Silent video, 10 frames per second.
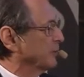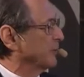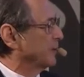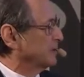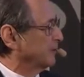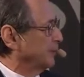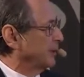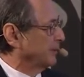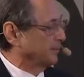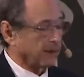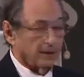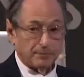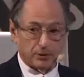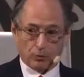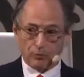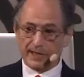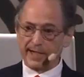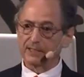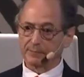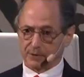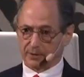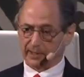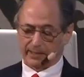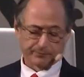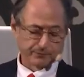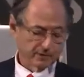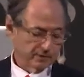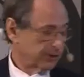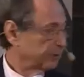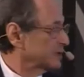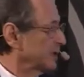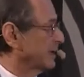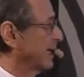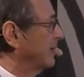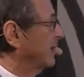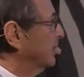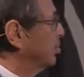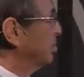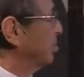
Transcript: degrees of freedom, but all the atoms are there. So you'll see, again, a cool